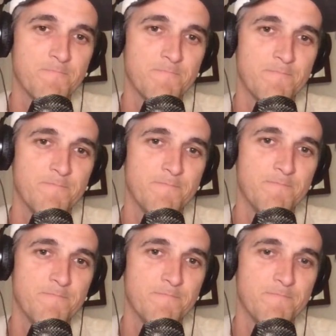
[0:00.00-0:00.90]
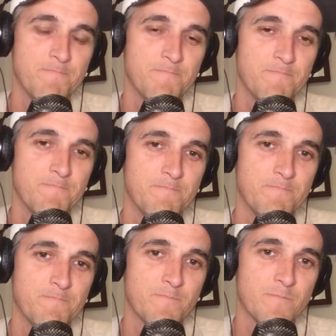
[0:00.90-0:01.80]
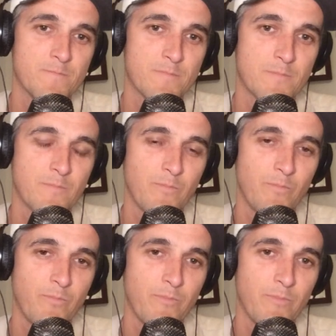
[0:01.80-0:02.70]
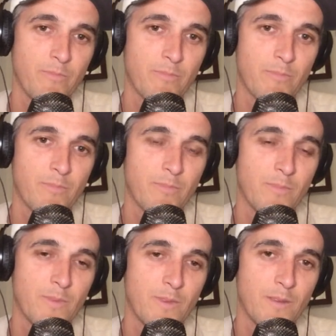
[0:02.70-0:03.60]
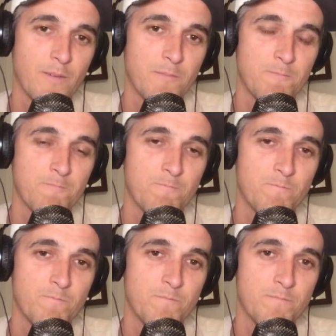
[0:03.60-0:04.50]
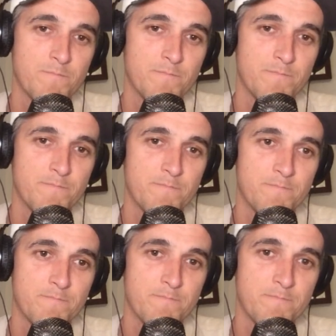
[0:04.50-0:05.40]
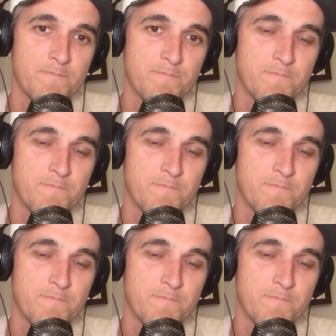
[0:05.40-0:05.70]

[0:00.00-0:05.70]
(silent)